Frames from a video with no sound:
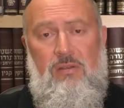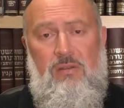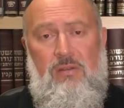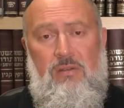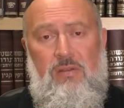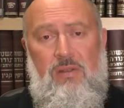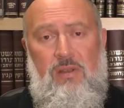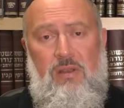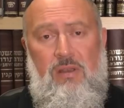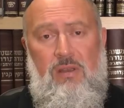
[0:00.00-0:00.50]

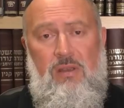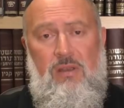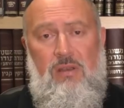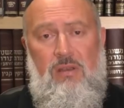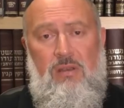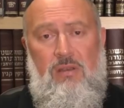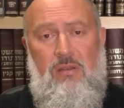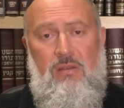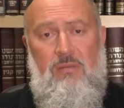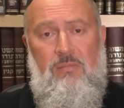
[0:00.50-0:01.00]
the
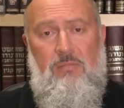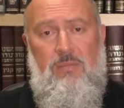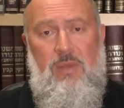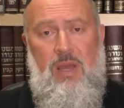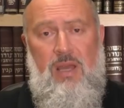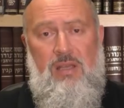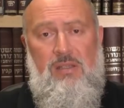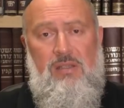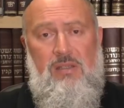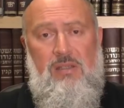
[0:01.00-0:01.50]

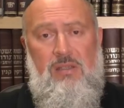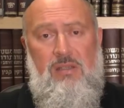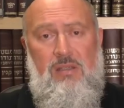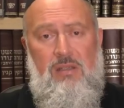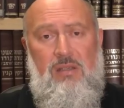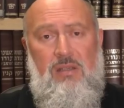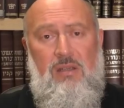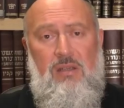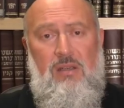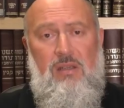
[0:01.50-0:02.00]

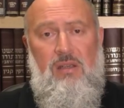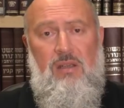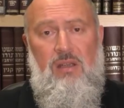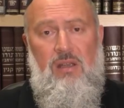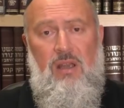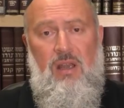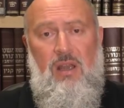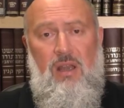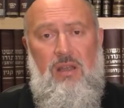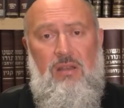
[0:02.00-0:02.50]
mass
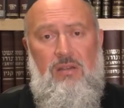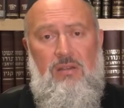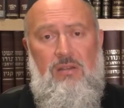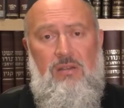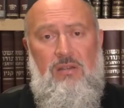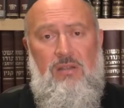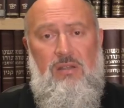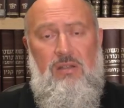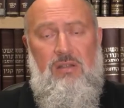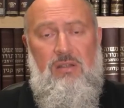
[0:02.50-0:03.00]

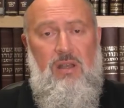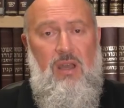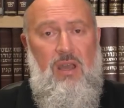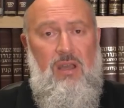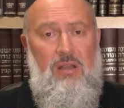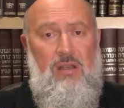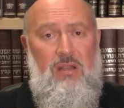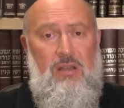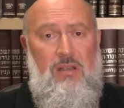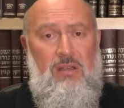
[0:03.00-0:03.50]
and
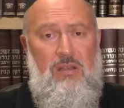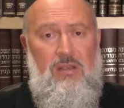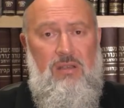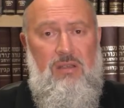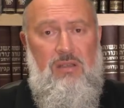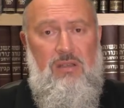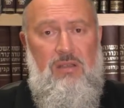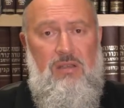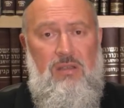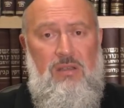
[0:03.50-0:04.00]
entirely
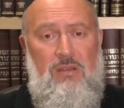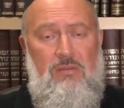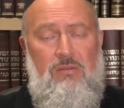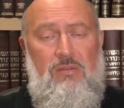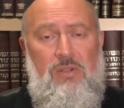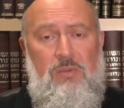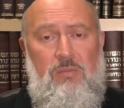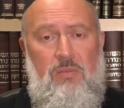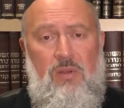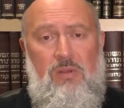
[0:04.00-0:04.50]

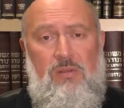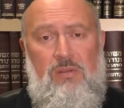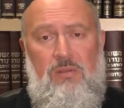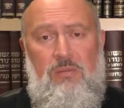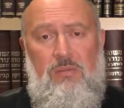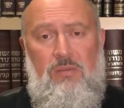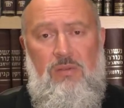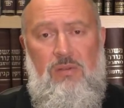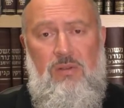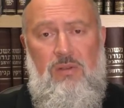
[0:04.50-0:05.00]

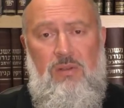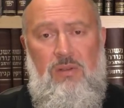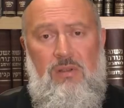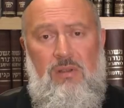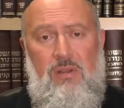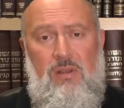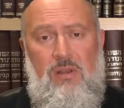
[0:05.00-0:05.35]
irresponsible